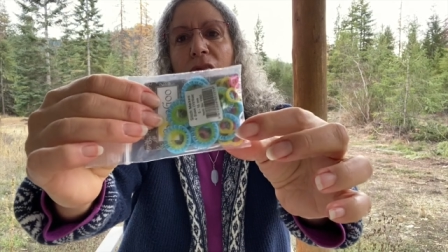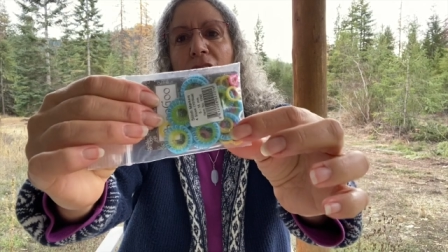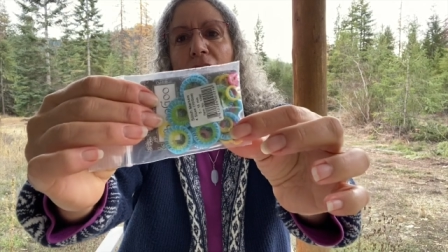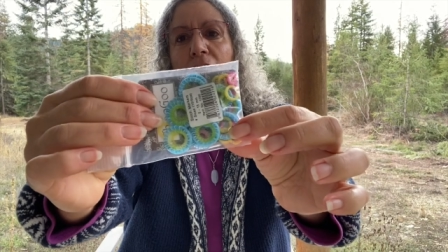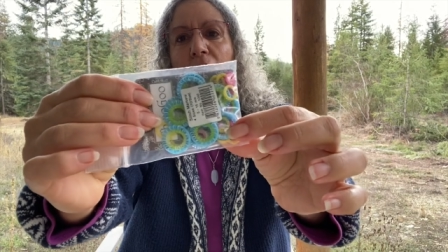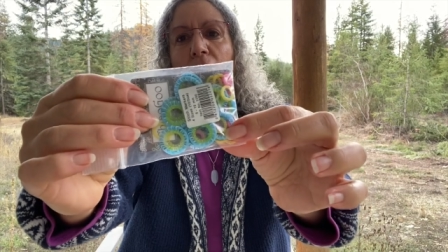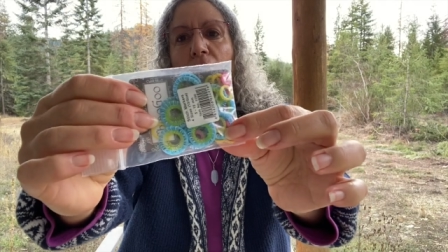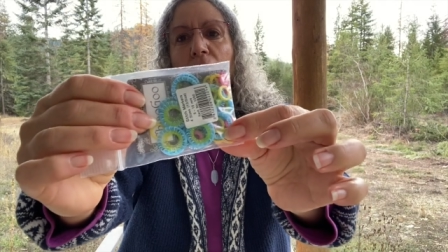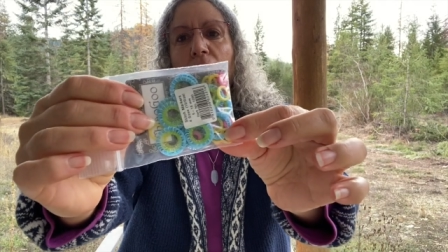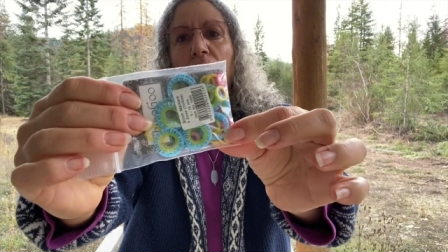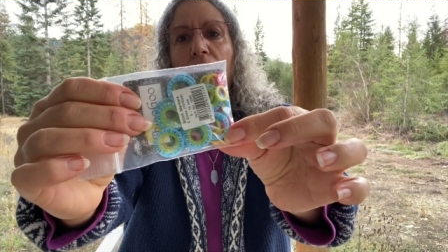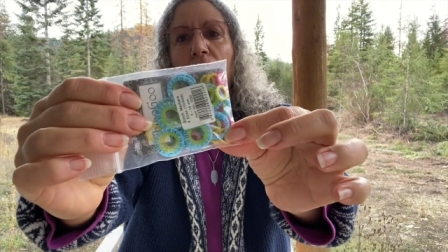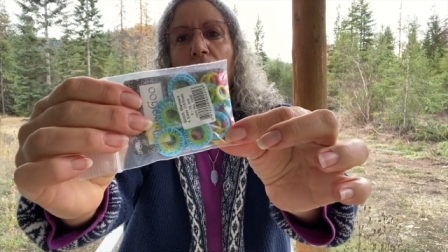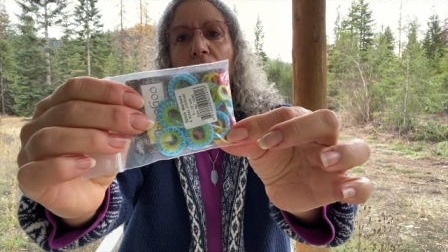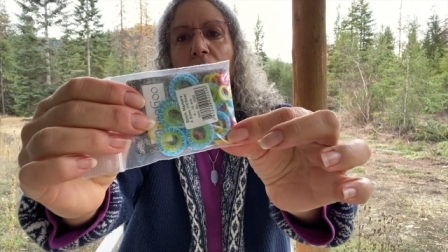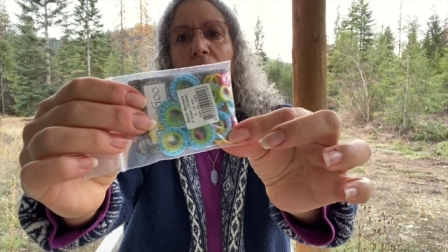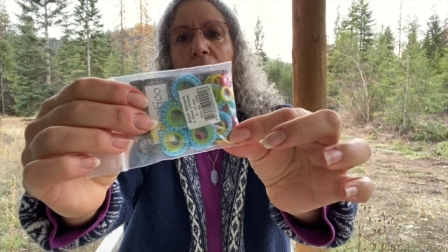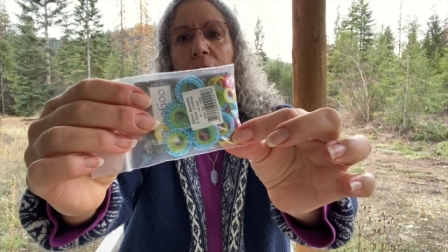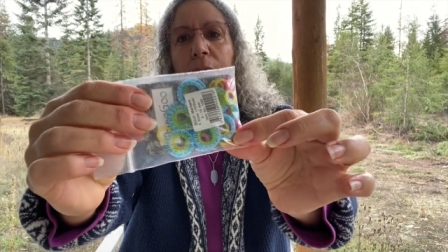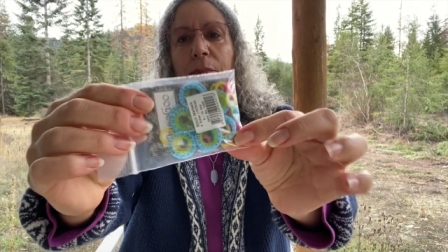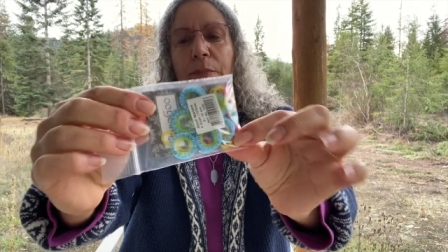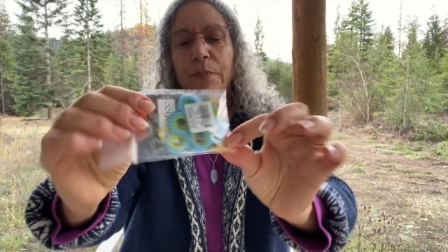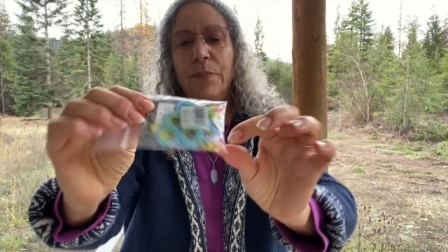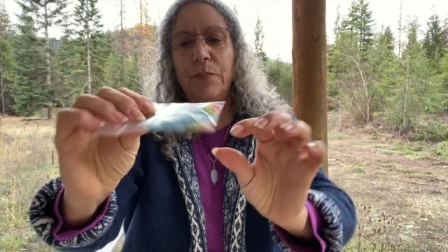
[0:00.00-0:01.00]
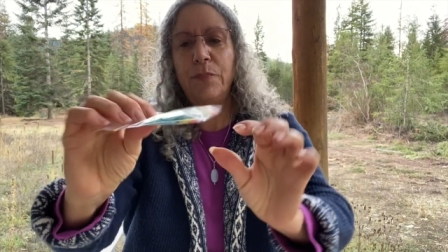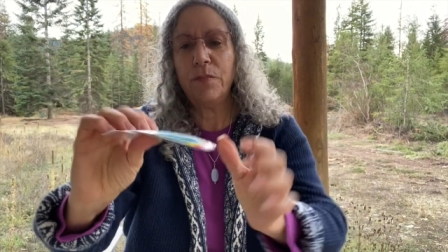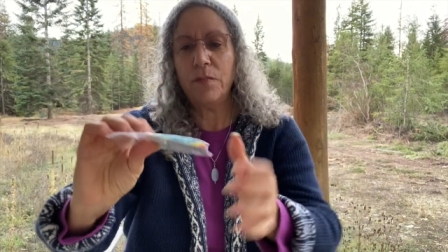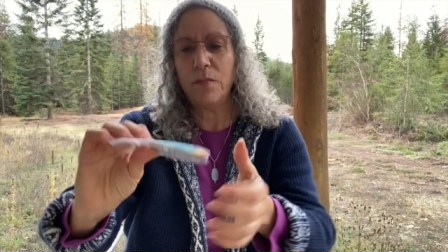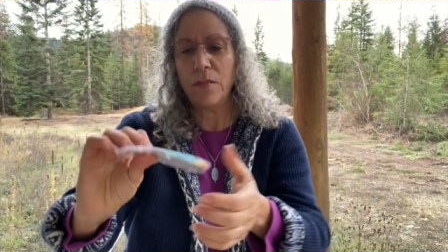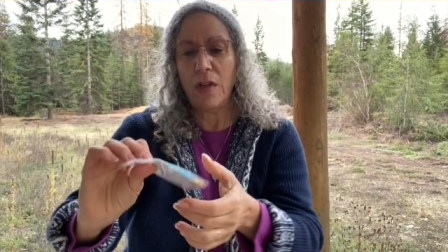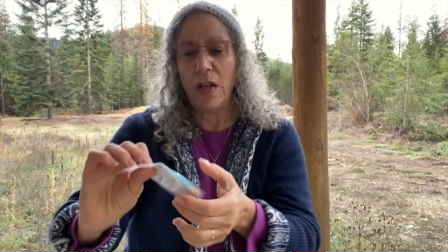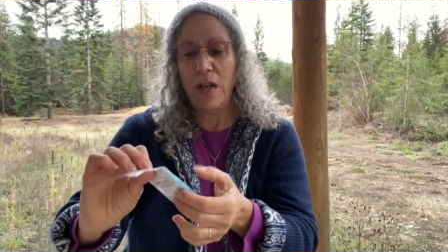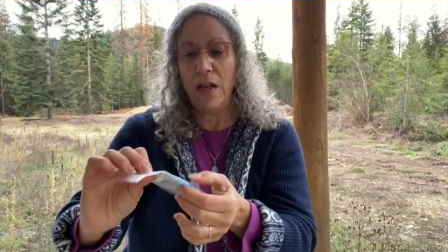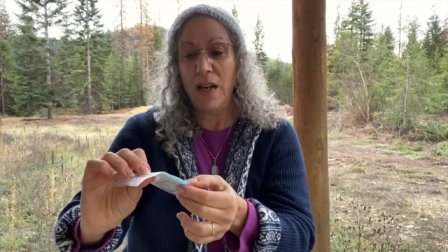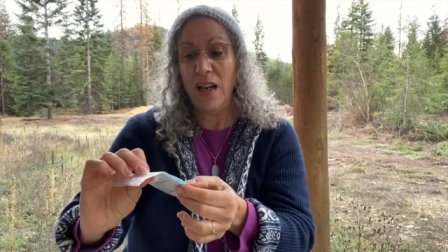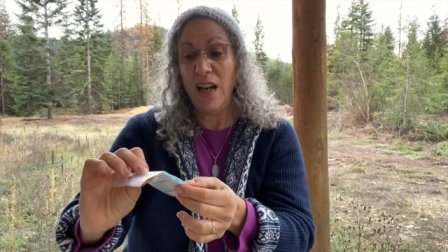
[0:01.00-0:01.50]
acrylic.
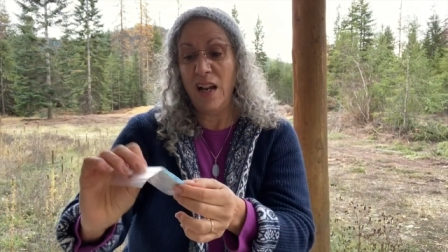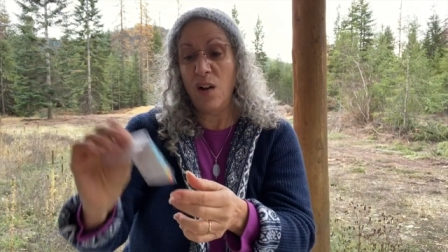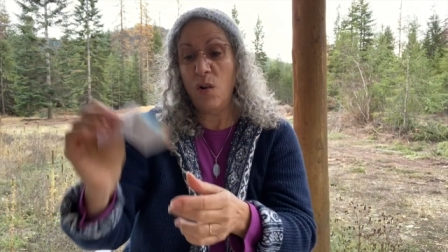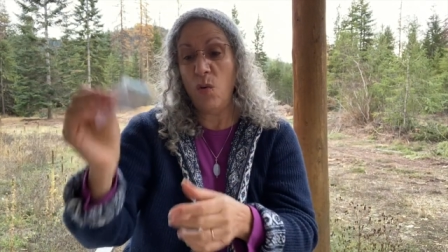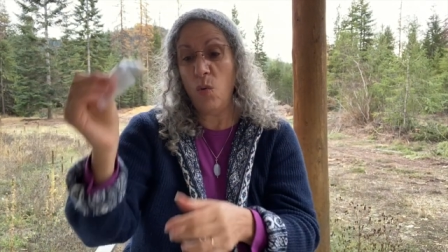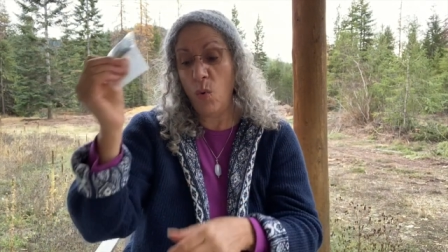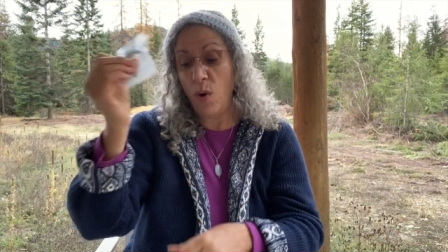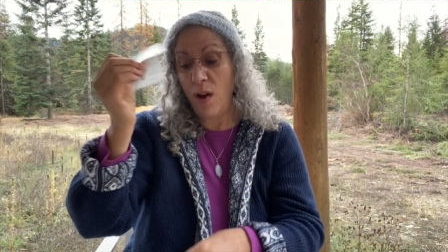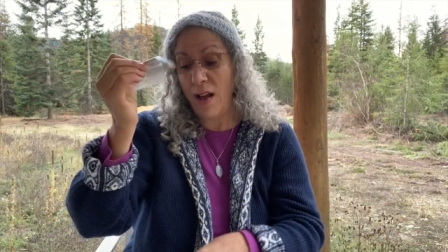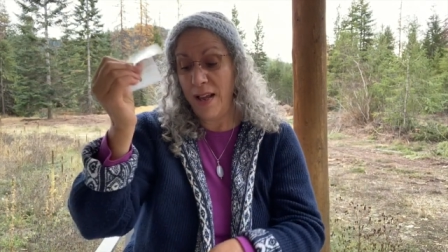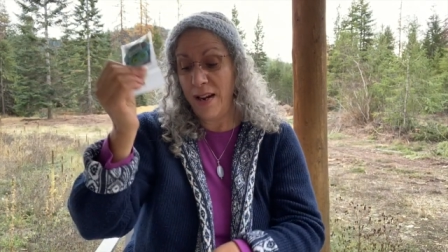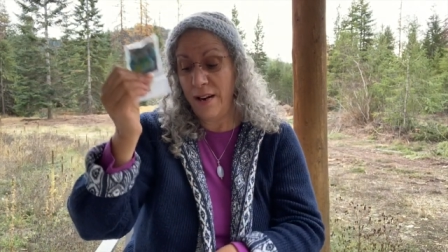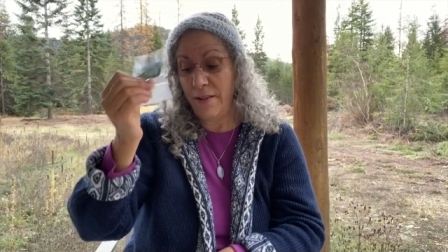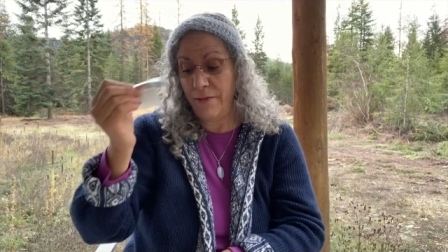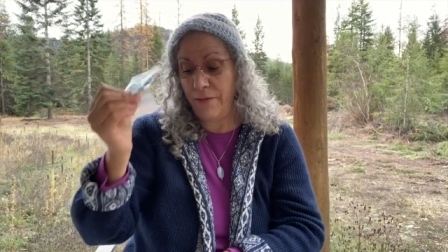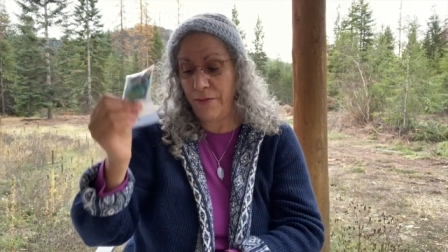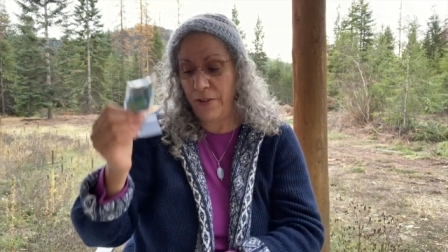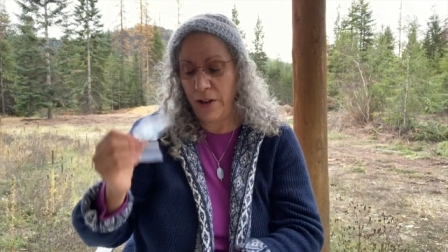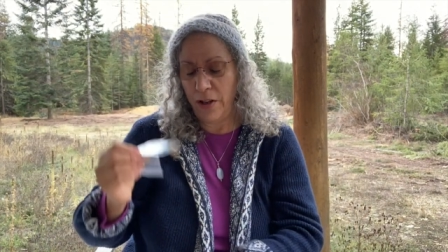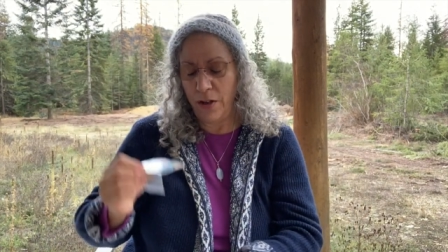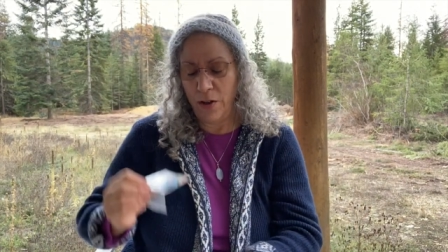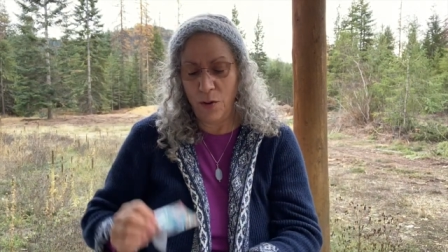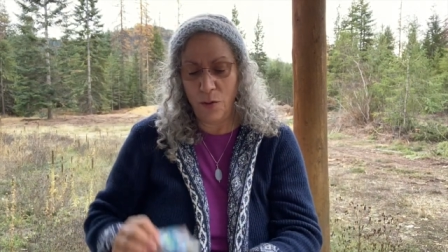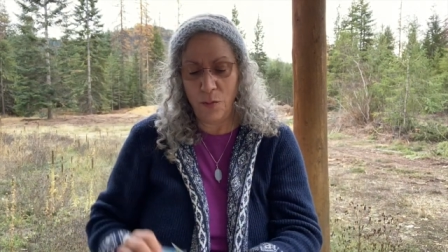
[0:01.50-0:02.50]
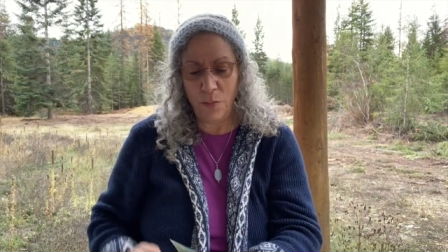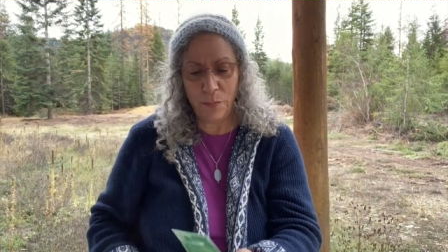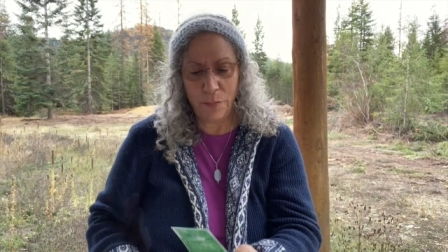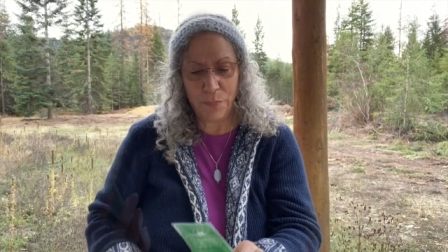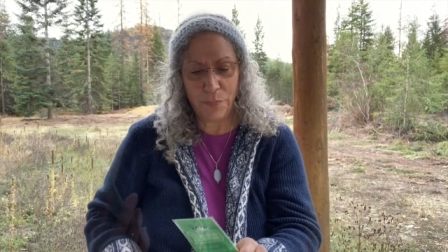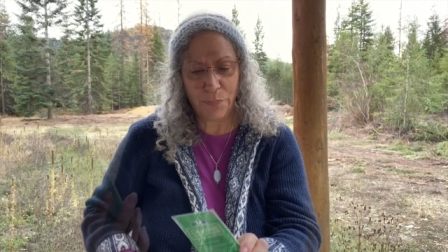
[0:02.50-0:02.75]
You get quite a few.